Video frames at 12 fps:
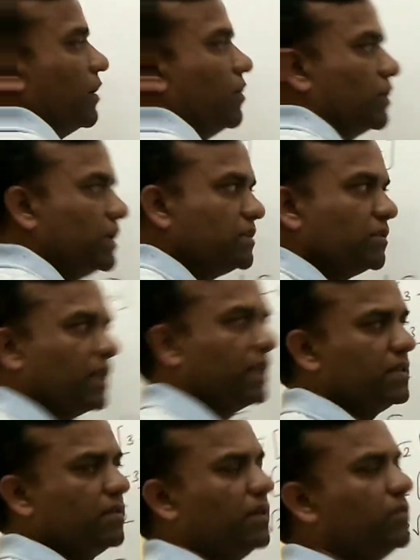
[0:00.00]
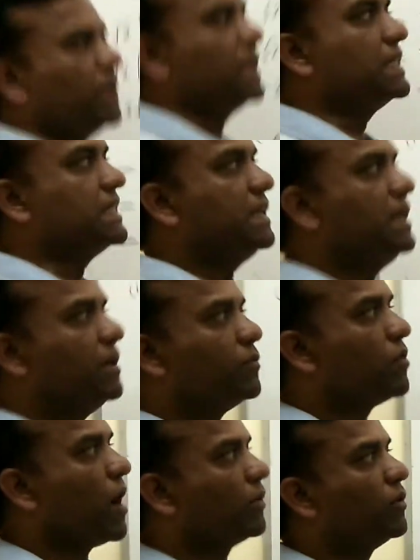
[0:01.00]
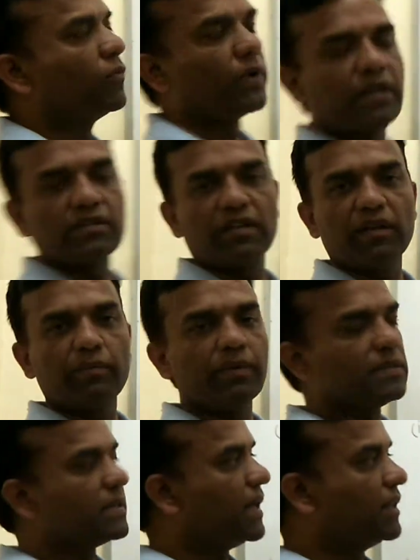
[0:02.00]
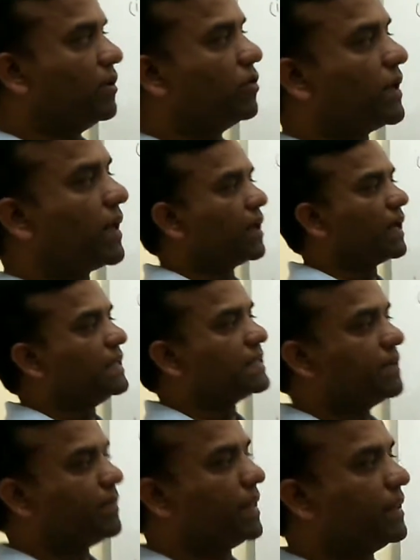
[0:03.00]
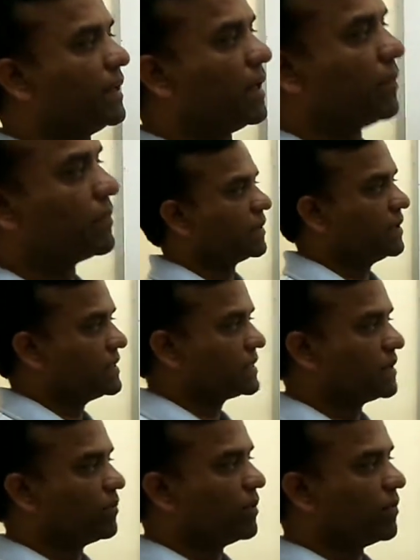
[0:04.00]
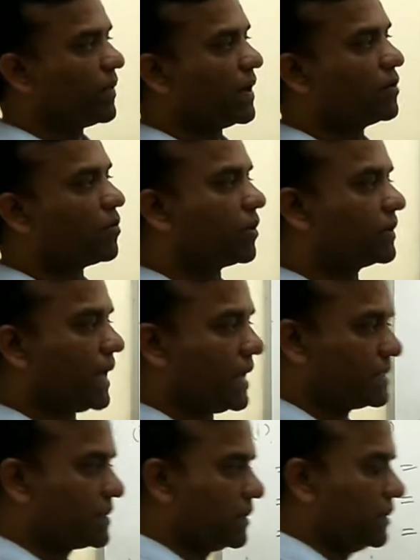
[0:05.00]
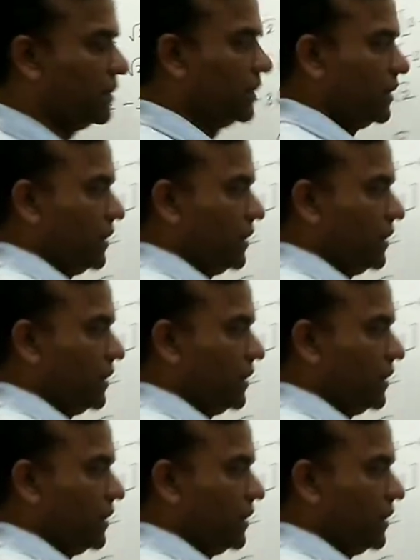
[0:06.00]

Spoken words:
Okay, so that is very easy. If you have the fraction numbers, then you are taking LCM and then after simplify you got the answer.